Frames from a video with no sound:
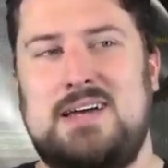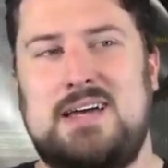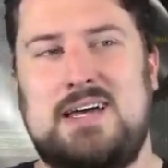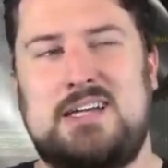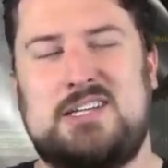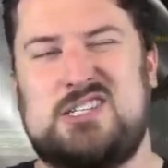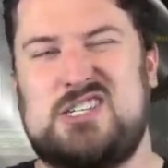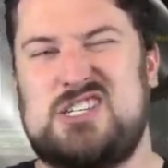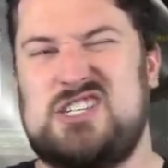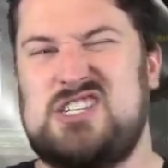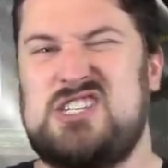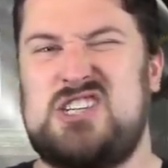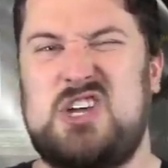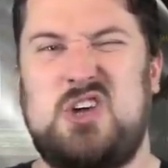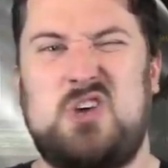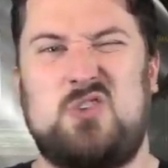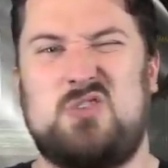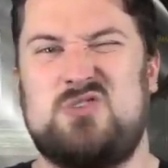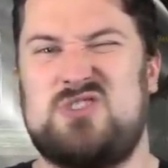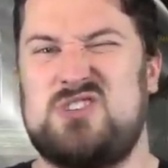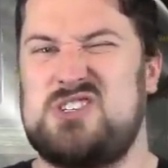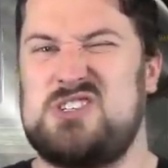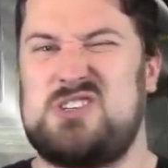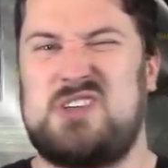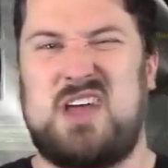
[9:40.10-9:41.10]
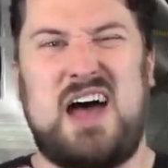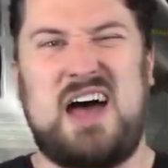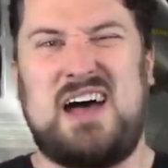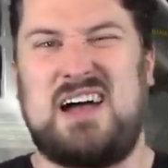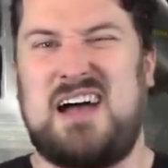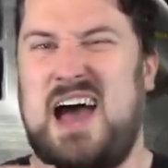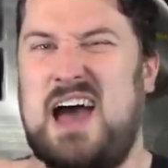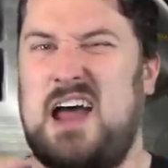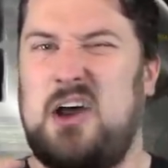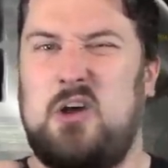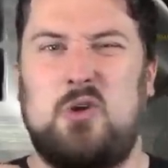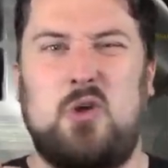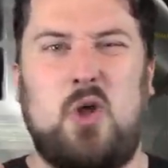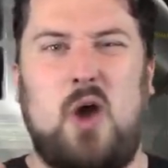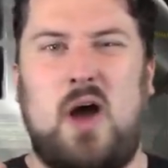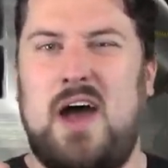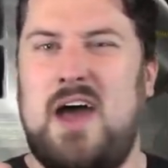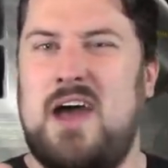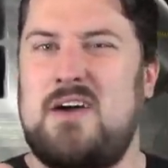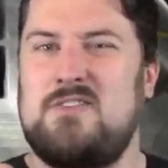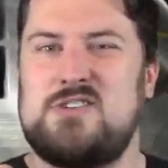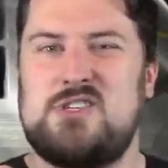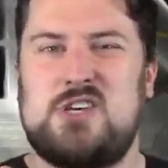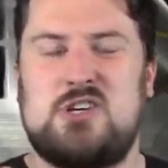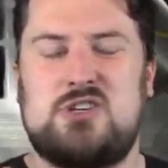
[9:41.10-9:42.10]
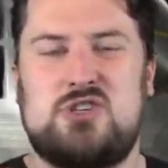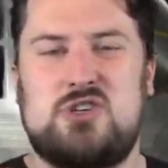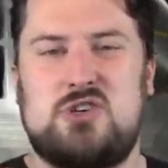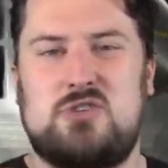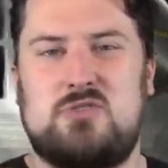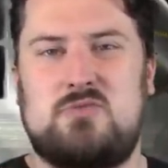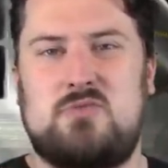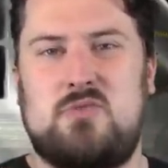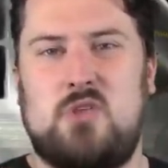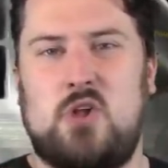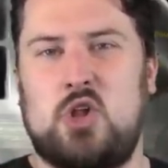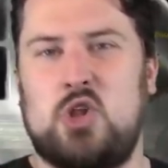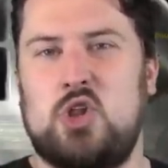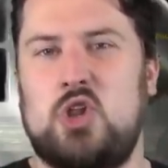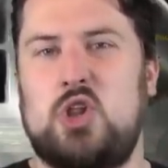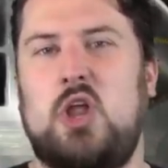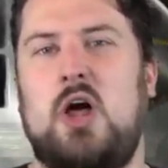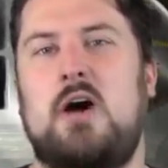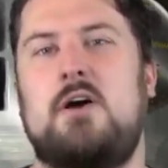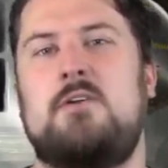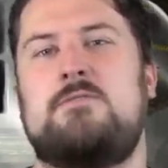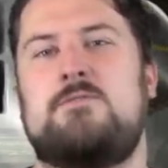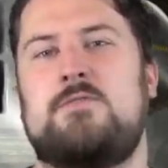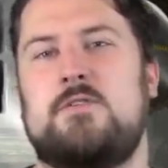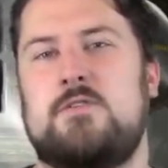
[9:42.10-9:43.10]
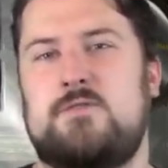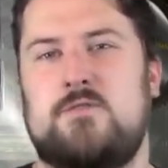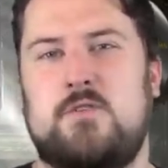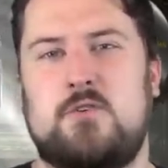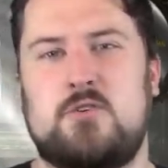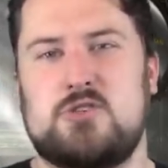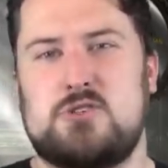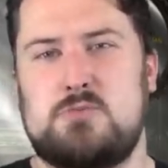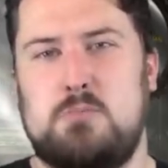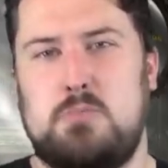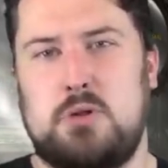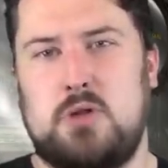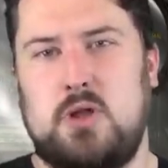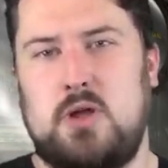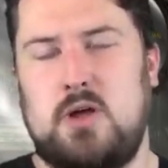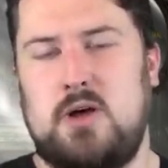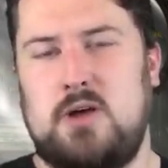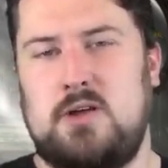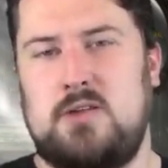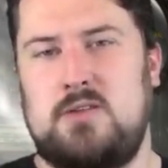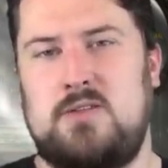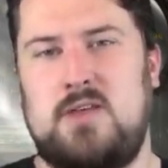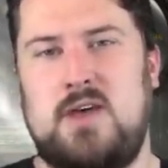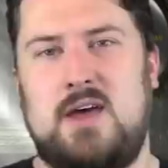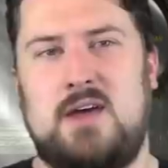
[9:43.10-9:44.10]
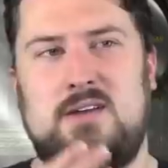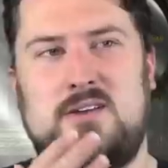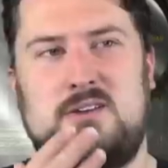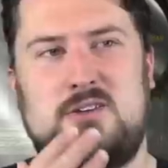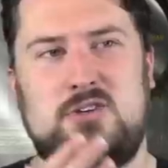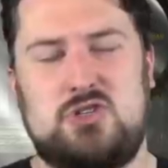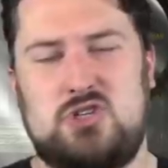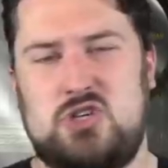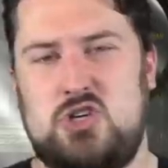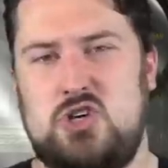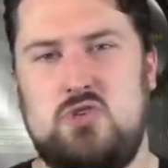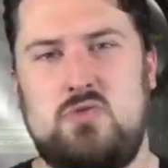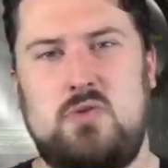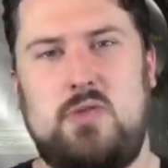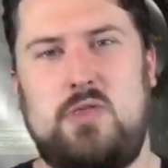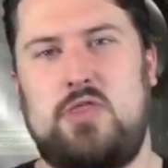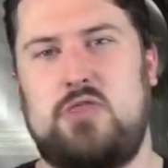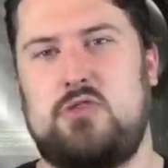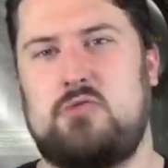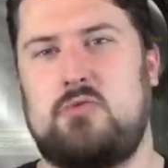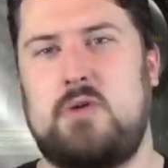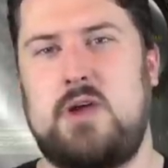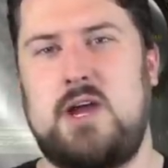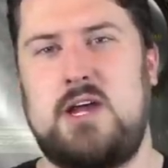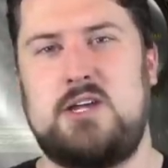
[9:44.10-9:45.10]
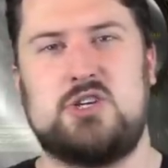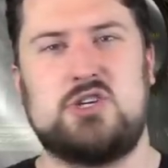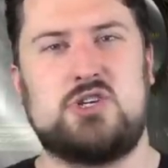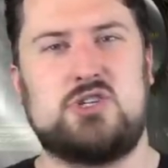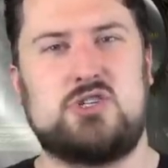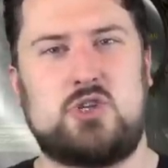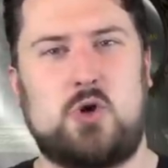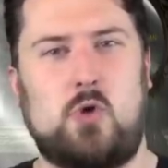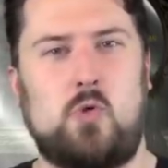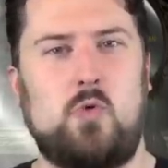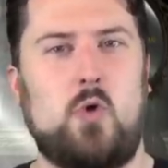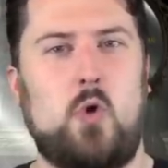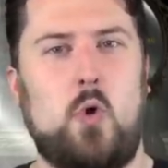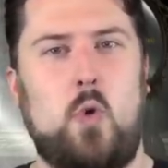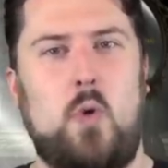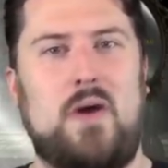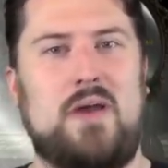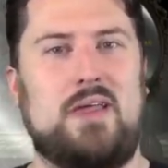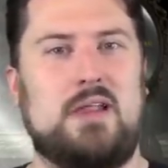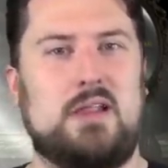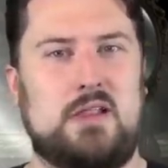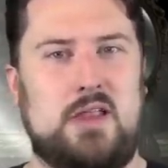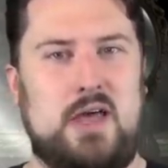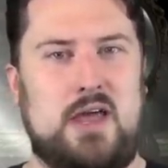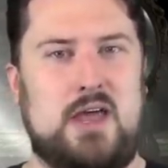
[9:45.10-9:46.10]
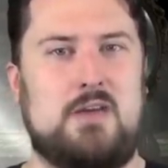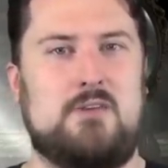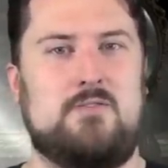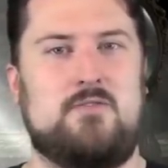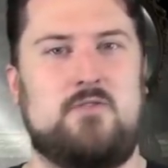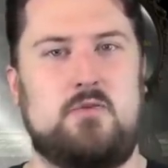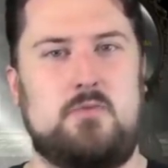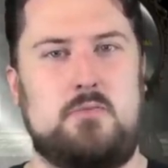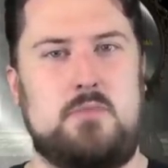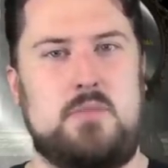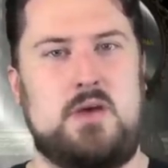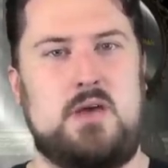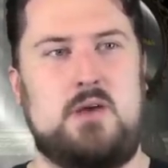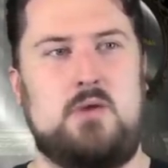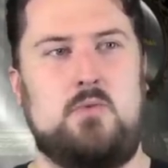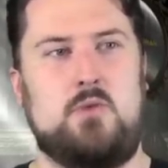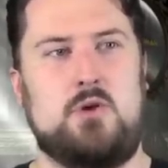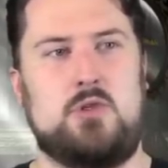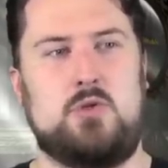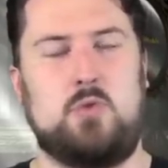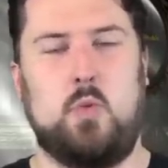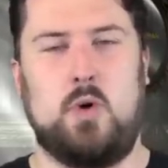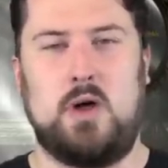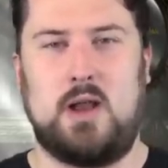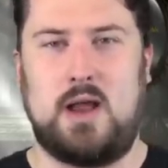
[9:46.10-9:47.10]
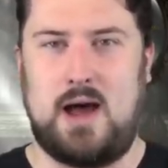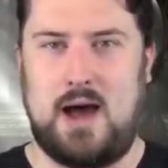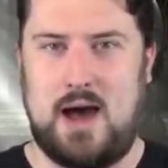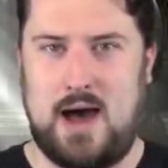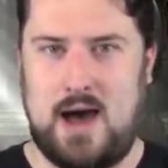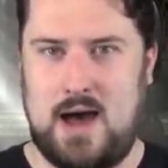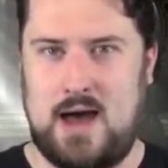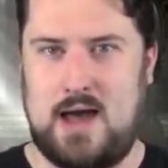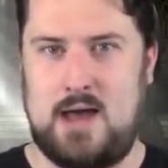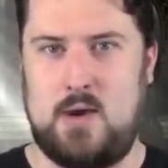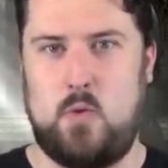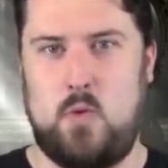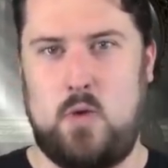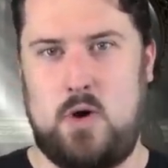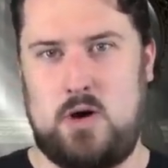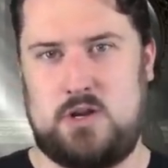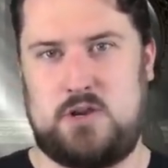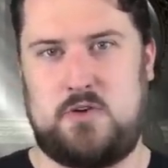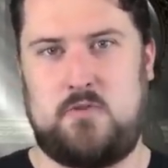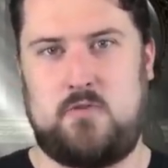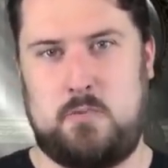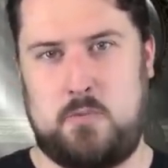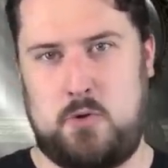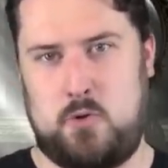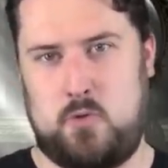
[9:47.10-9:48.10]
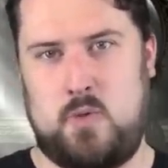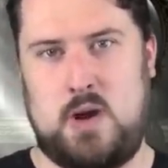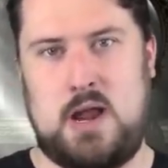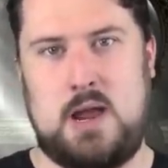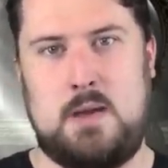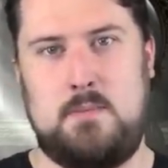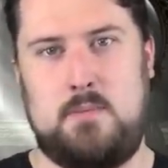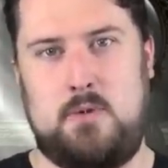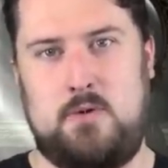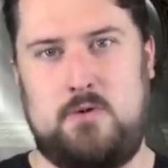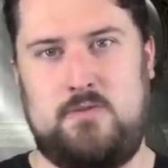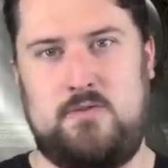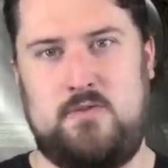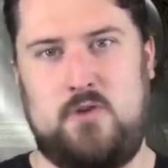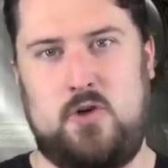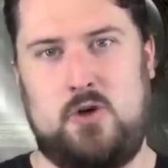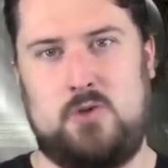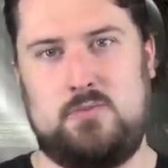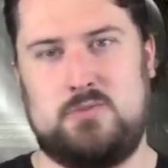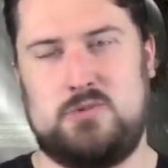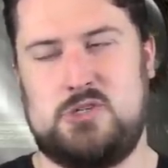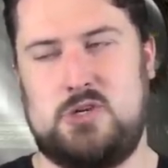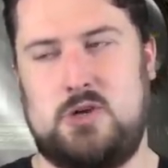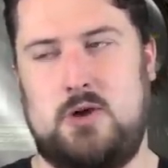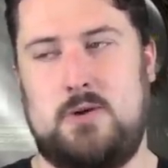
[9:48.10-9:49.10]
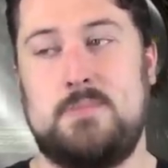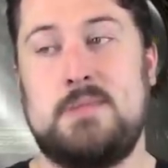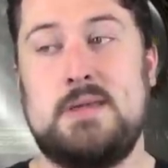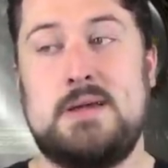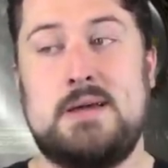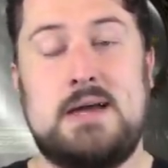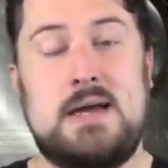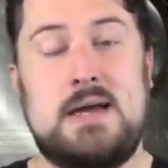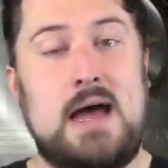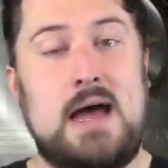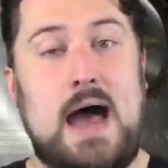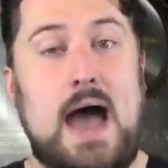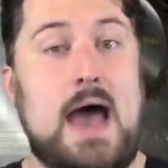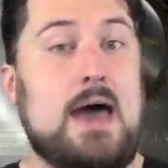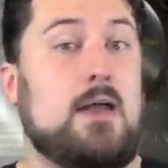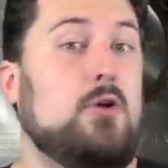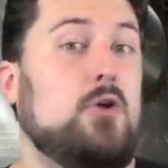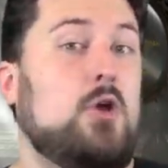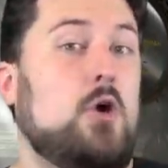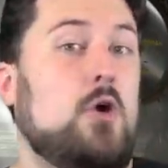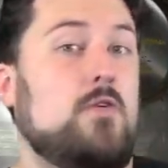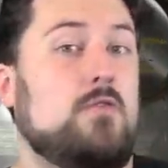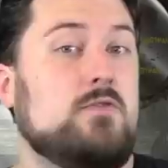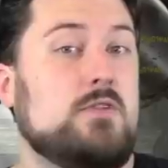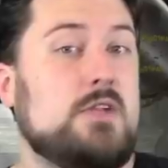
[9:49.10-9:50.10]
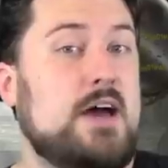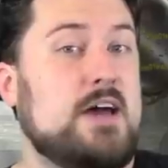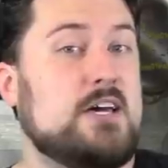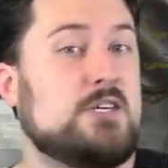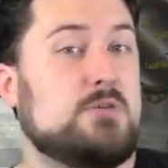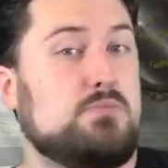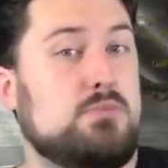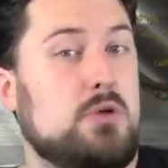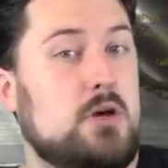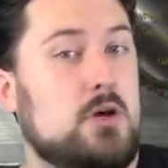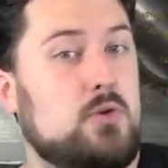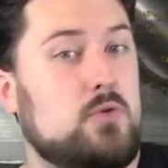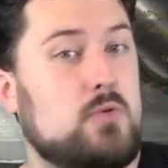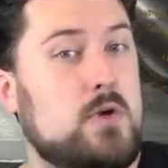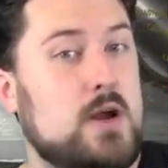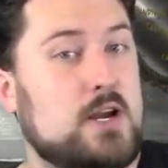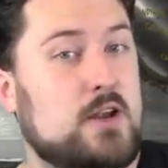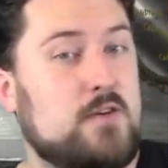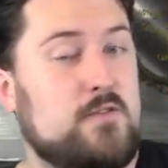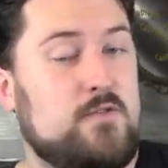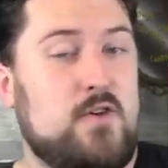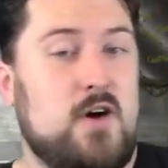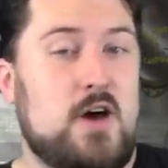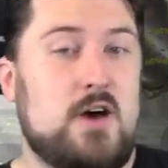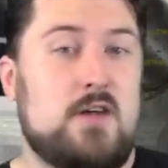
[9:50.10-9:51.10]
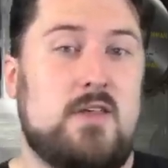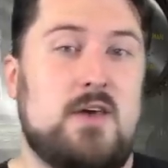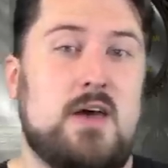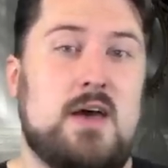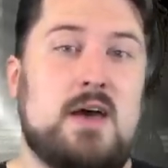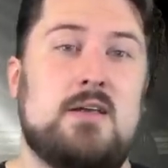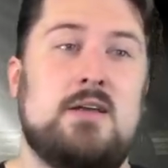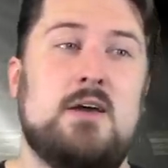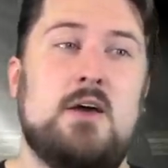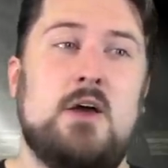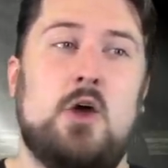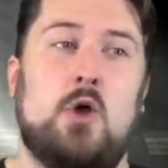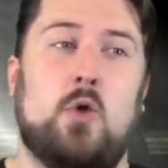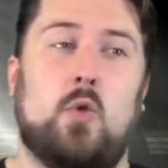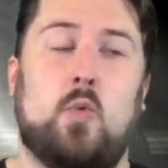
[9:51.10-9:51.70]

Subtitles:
it's still just, I don't know, I have such a love for First Blood that 2 and 3 just don't quite land for me with what I want from a Rambo film. So I don't know if Last Blood will rectify that.